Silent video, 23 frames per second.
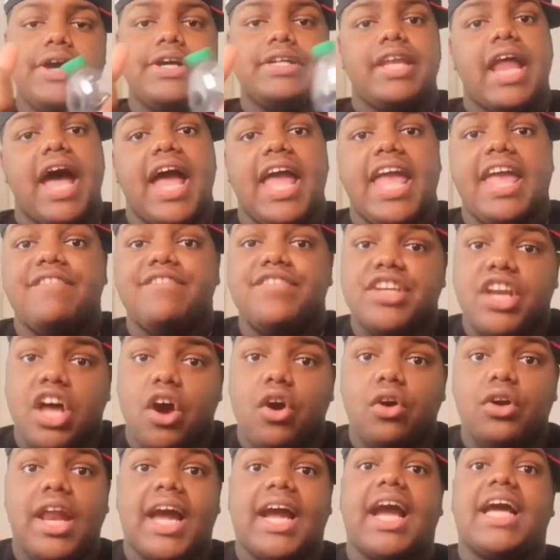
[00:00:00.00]
now even
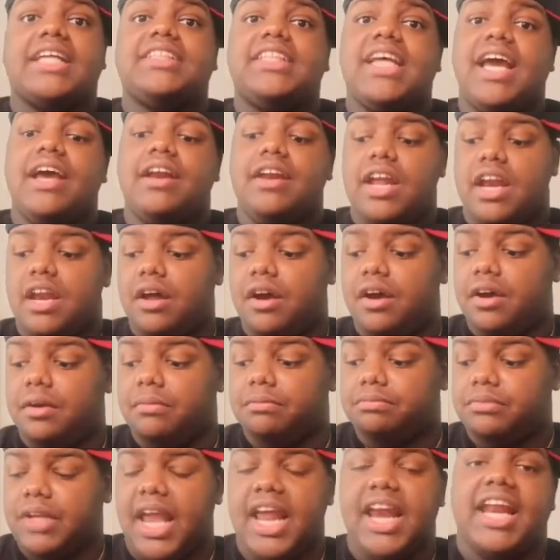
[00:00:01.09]
though, like I said in
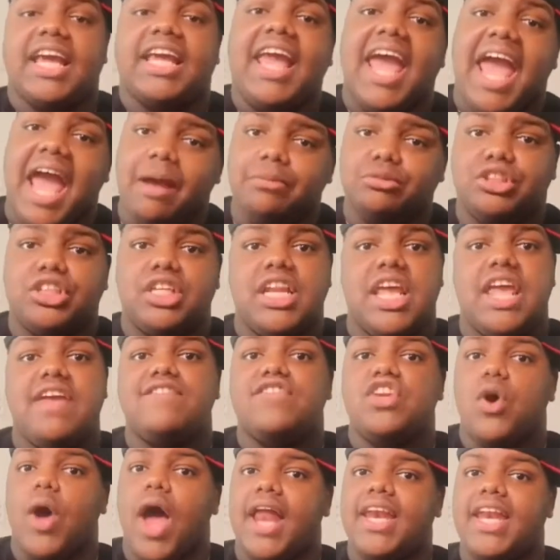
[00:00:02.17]
the caption,
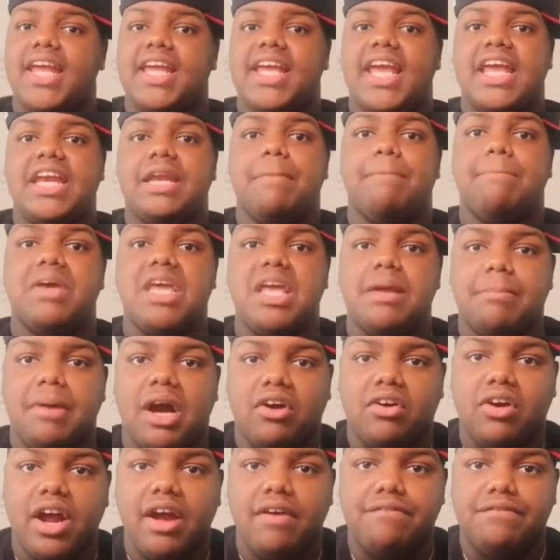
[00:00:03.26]
even though I didn't get to meet my
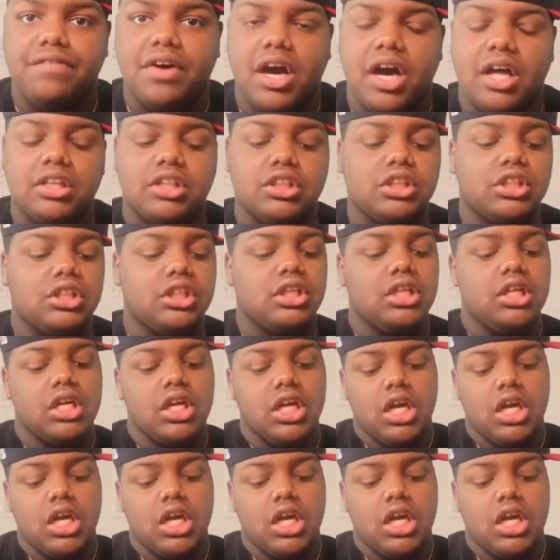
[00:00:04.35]
grandfather,